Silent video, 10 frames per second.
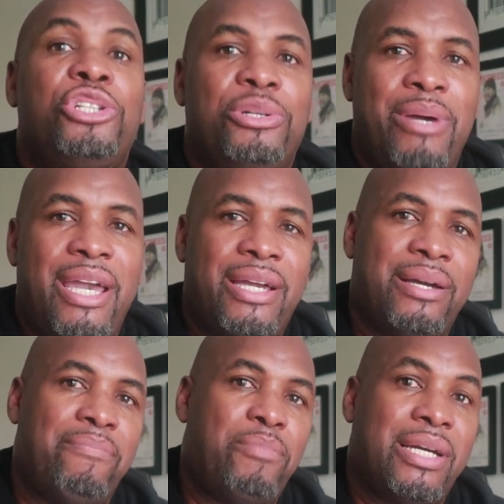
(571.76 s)

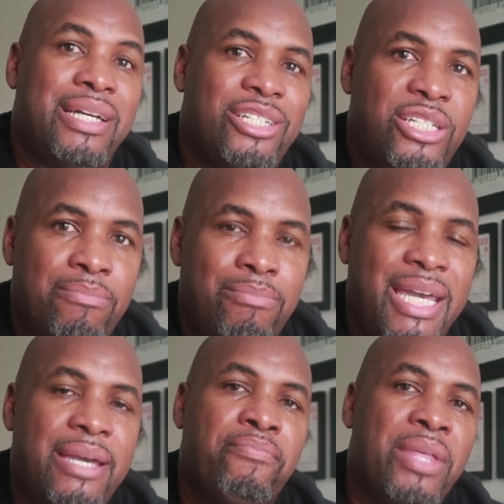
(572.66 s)
Jamaica, because to
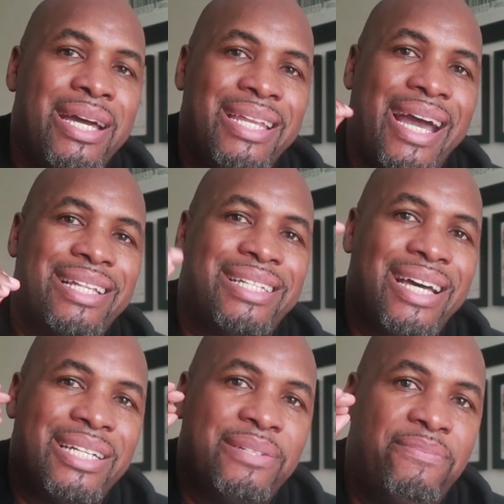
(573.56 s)
me that
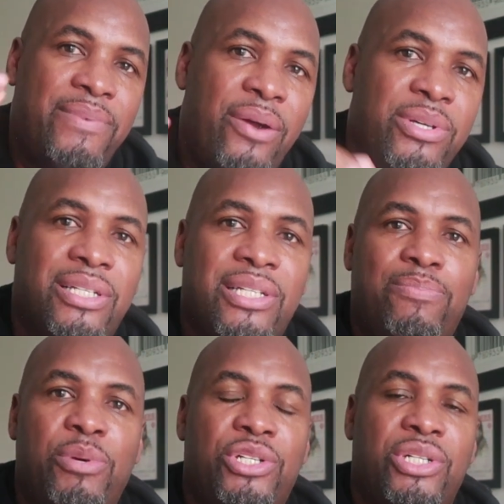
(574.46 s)
sounds very
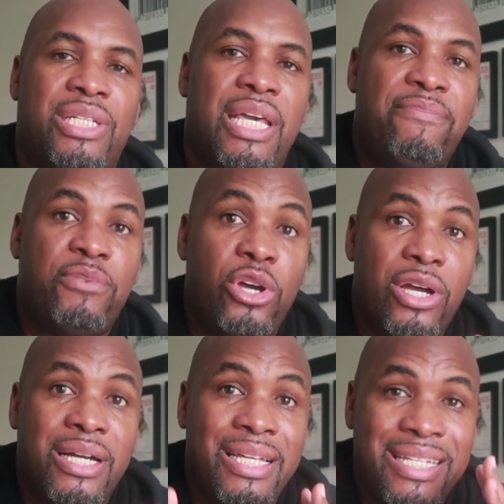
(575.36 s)
suspicious. If
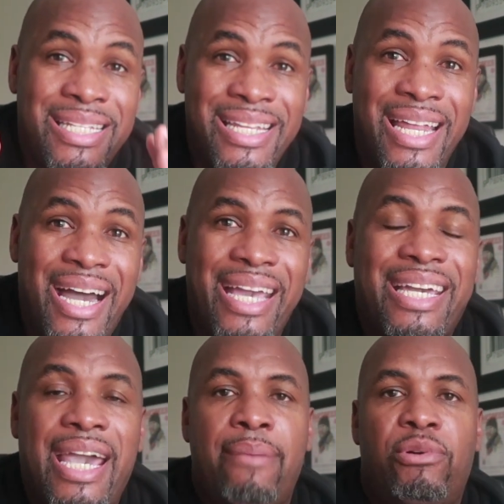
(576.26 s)
you're gonna deny
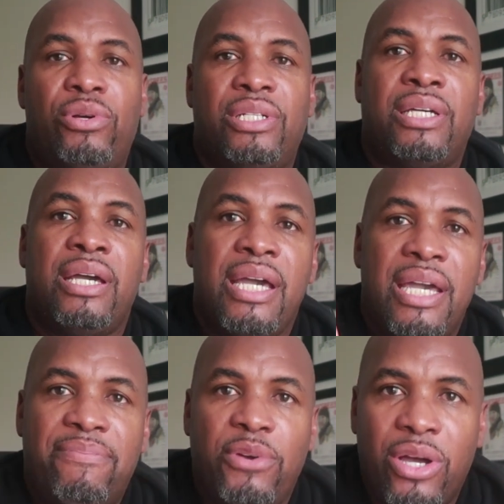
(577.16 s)
cameras,
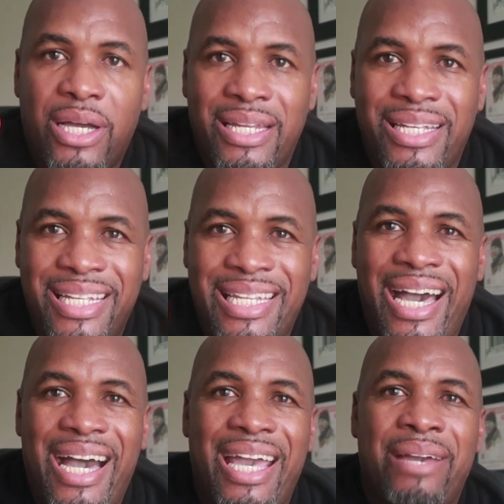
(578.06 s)
if you're gonna
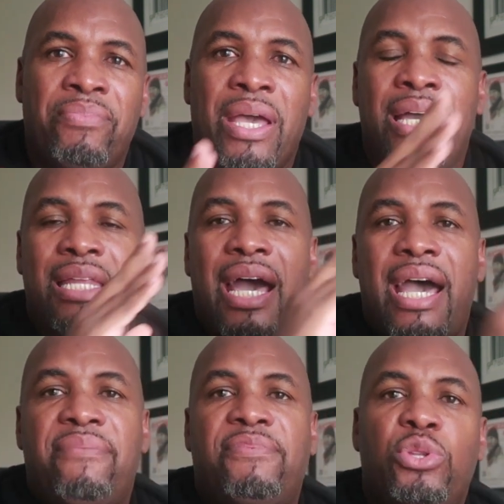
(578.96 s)
deny
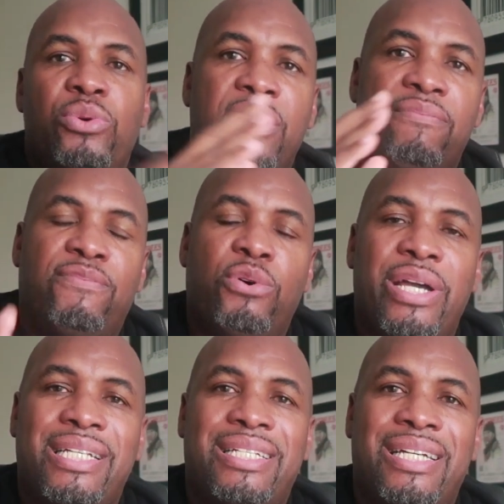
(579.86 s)
the avenue and the
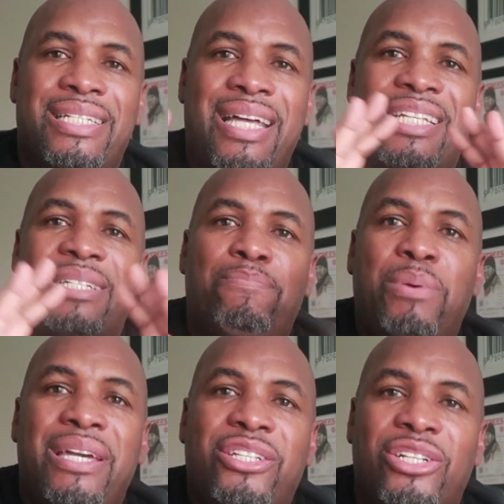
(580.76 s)
voices that
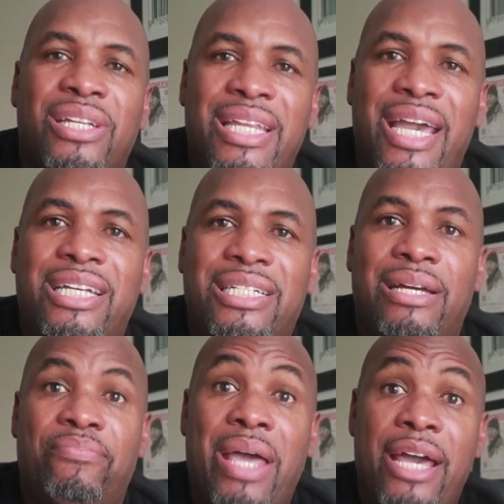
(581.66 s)
speak to the
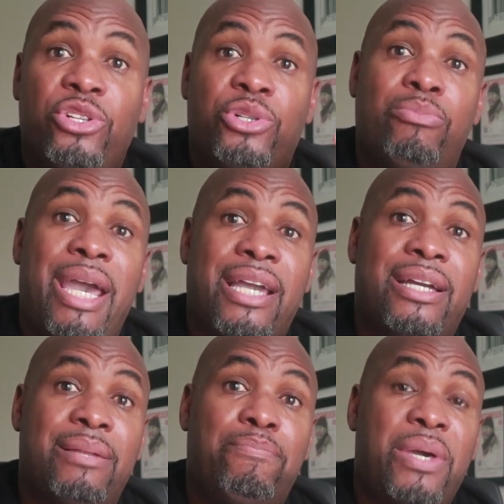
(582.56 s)
nation, that the
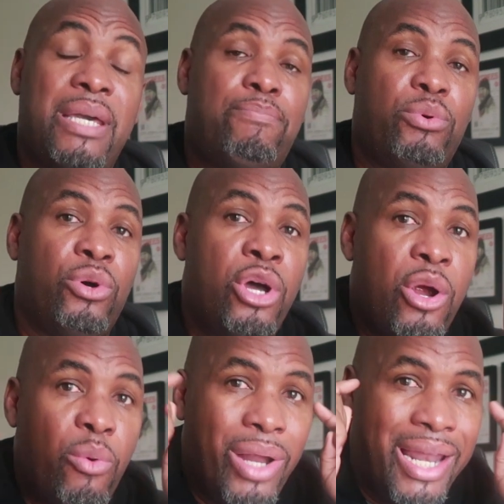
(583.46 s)
Jamaican people
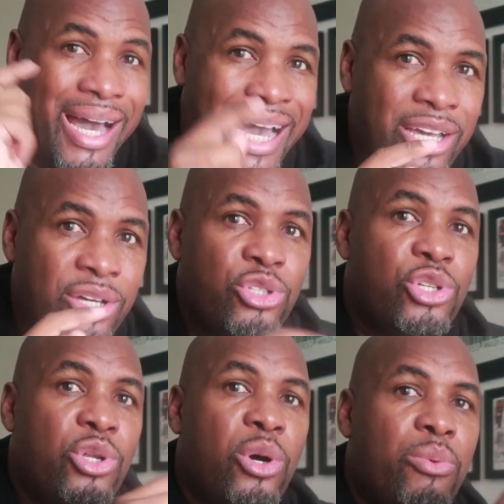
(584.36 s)
rely on
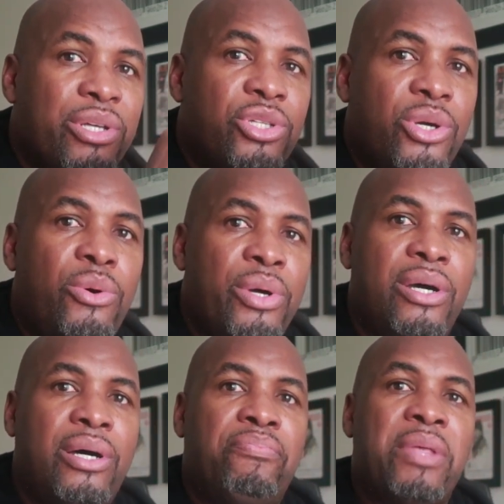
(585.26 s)
to know what's
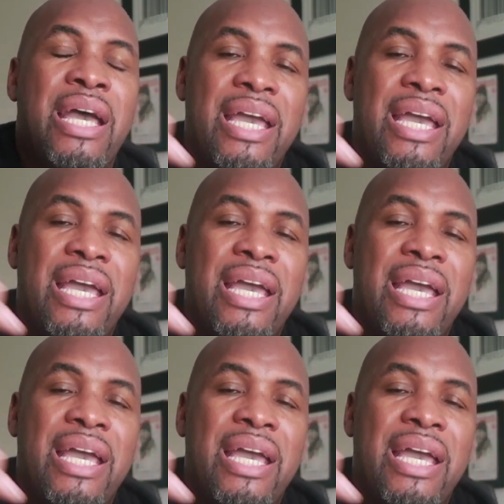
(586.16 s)
going on,